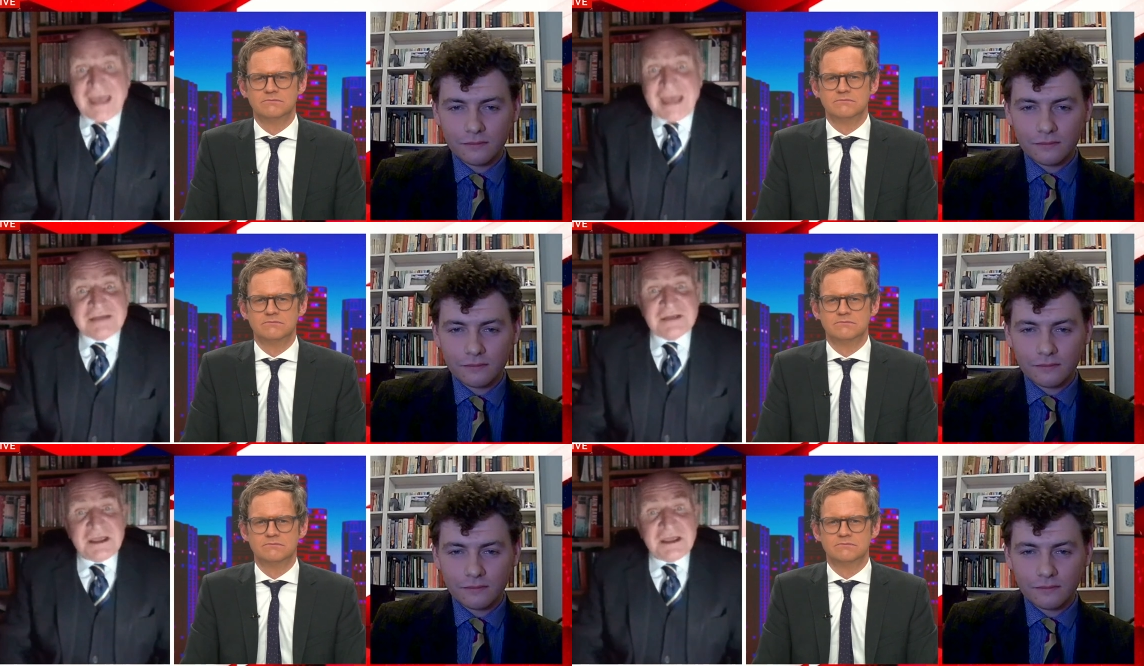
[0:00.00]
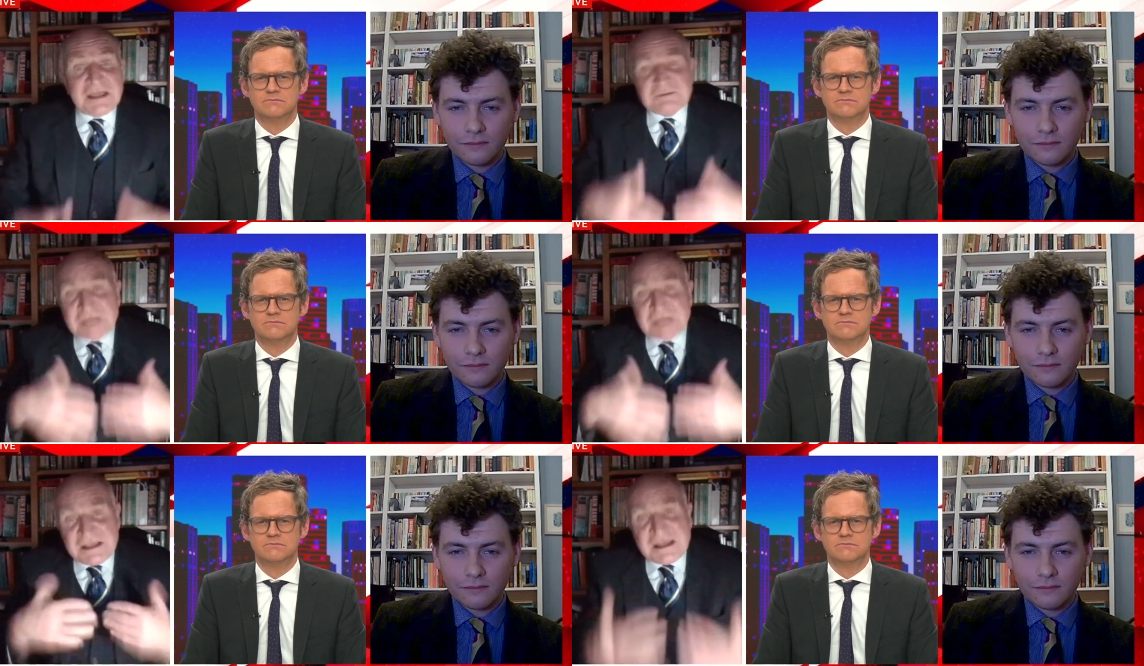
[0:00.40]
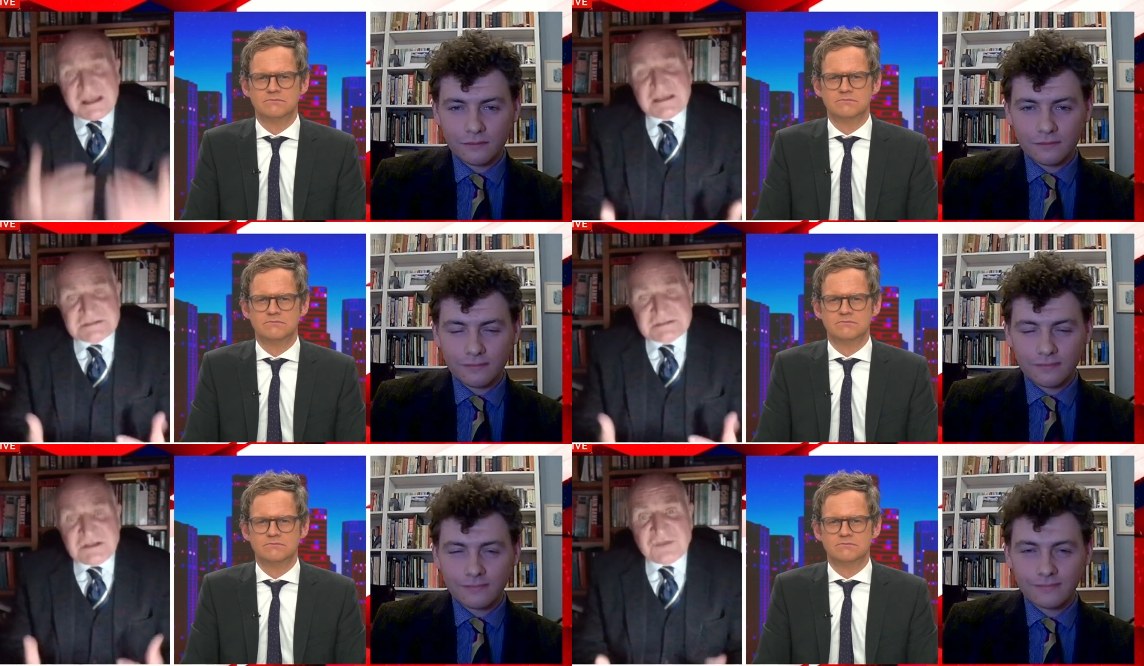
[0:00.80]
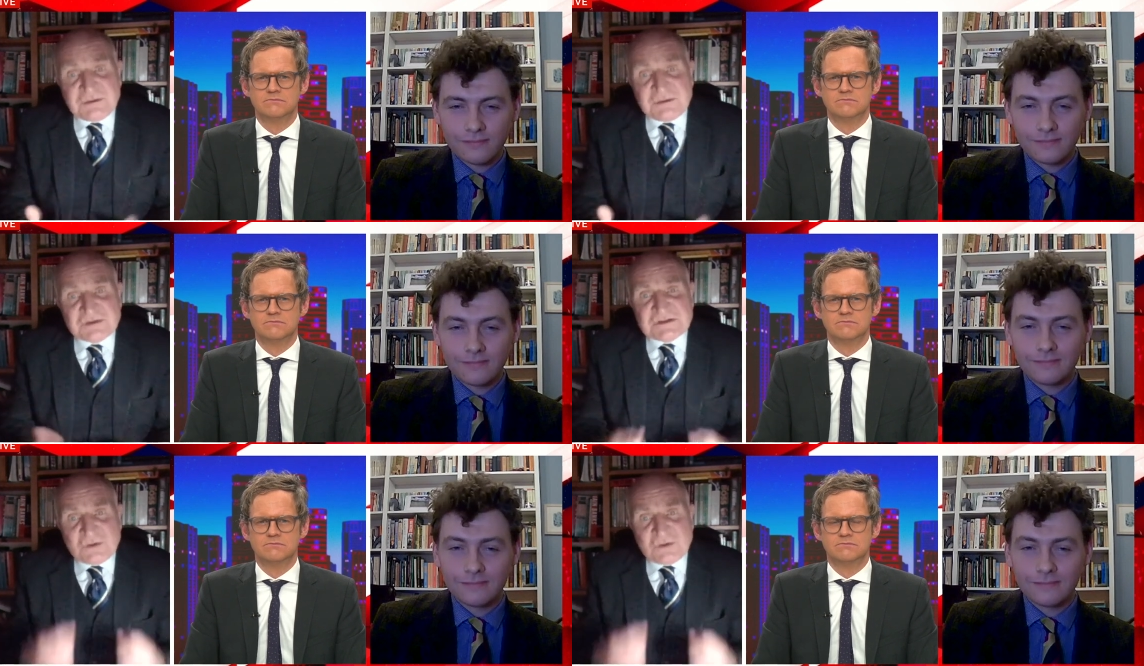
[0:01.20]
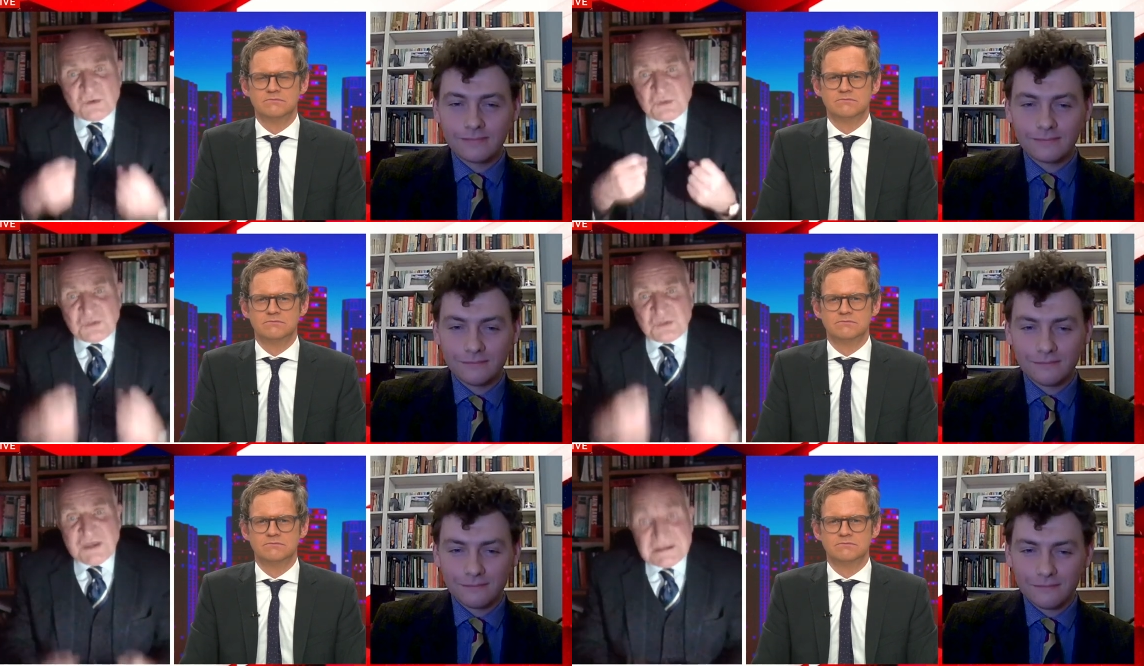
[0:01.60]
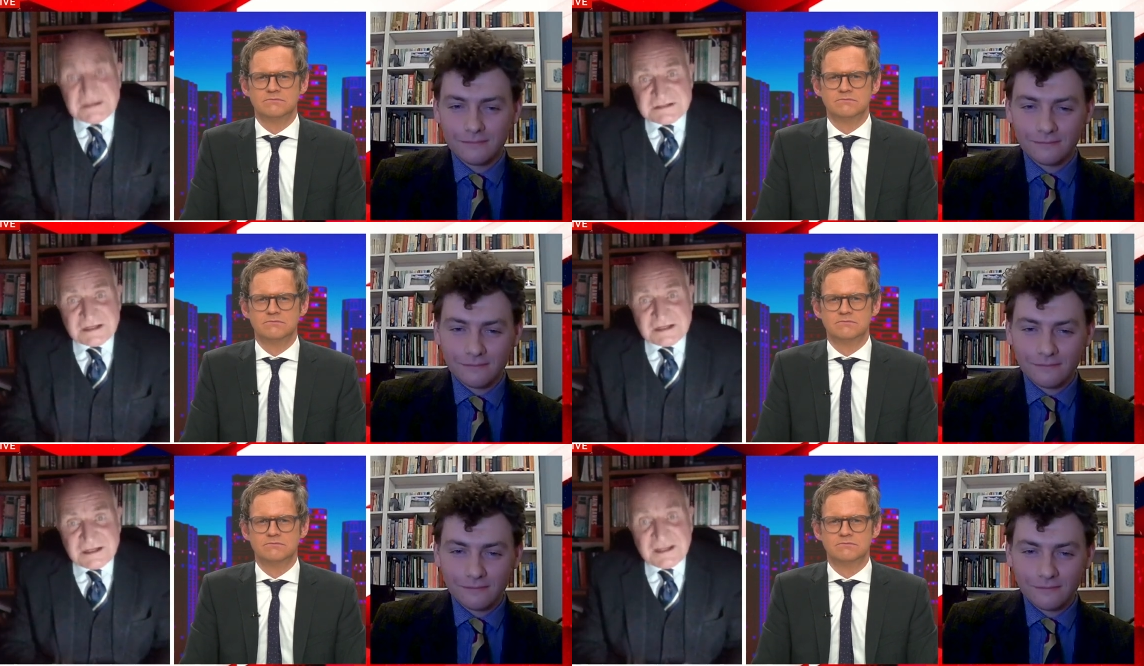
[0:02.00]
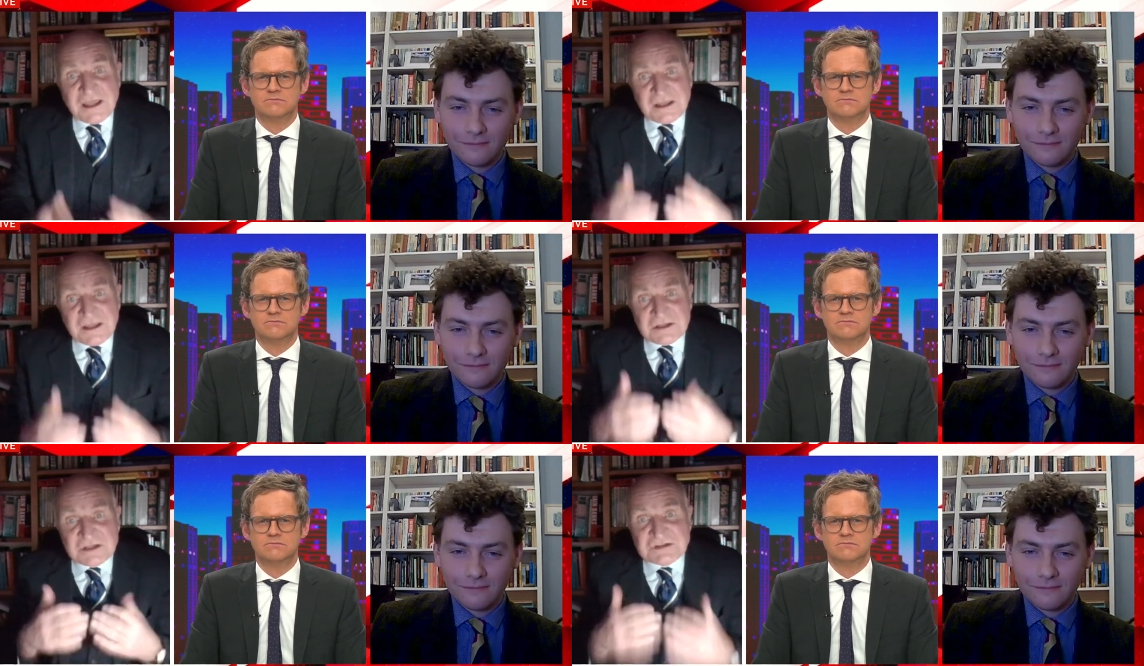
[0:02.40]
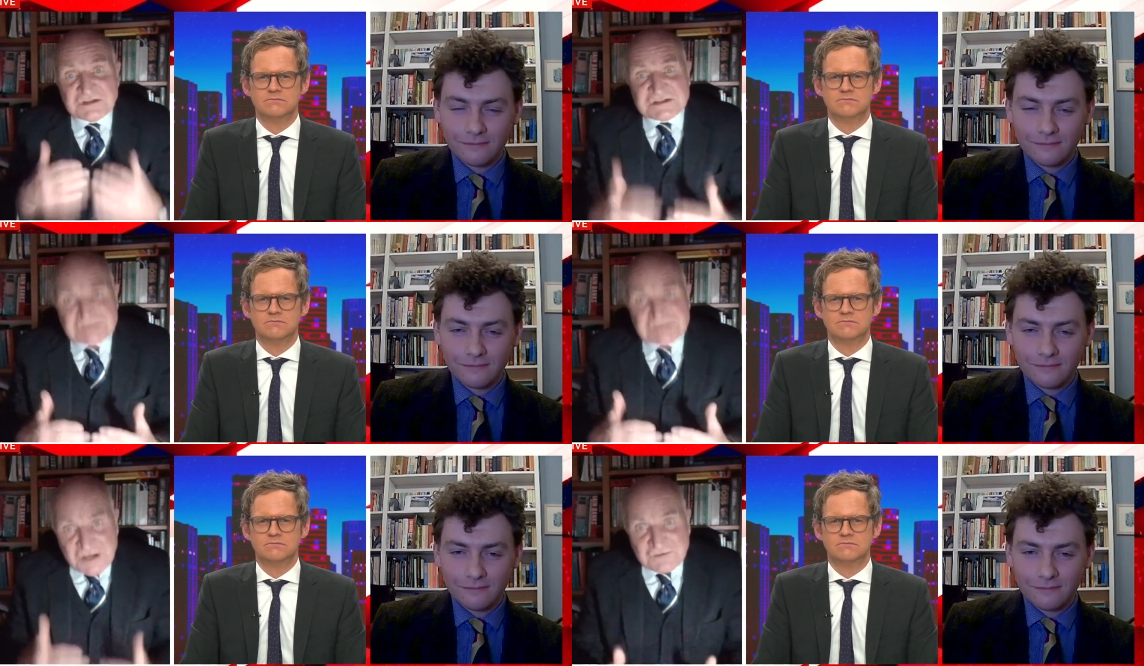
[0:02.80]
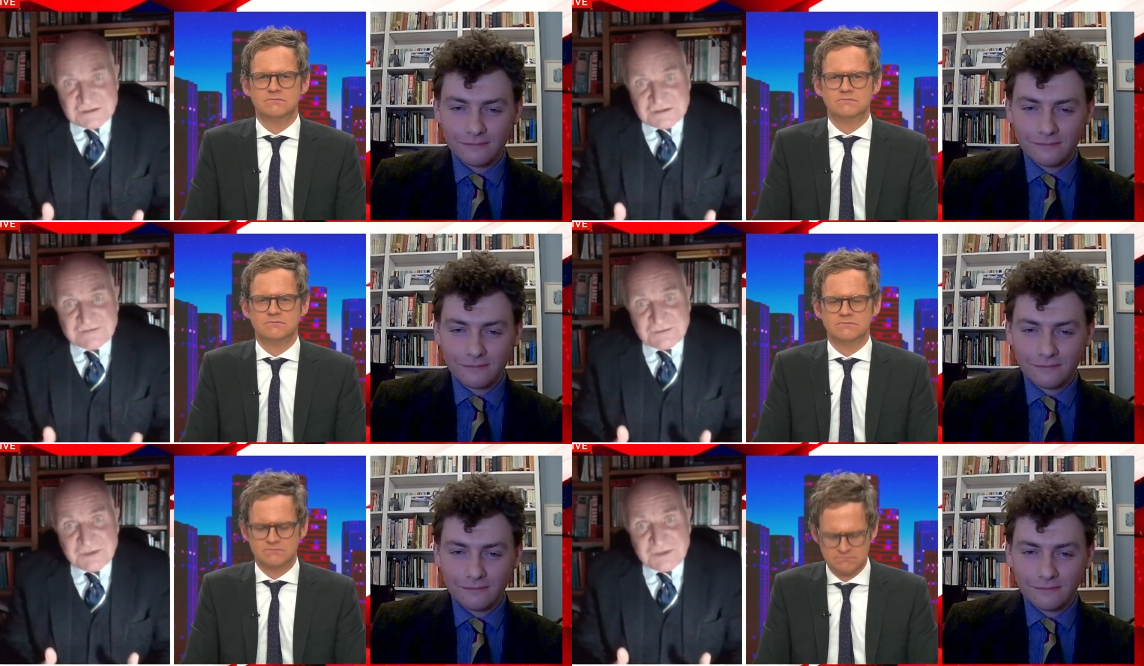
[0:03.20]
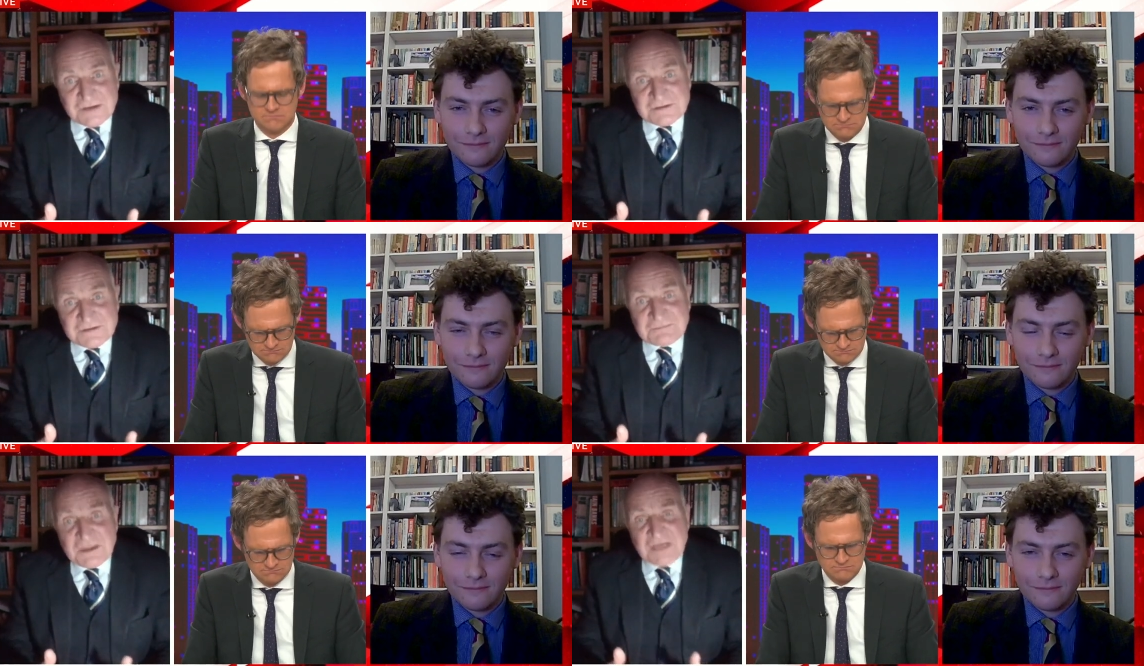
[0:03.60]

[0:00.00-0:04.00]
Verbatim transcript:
Speaker 1: and that has nothing which is authentically conservative about it,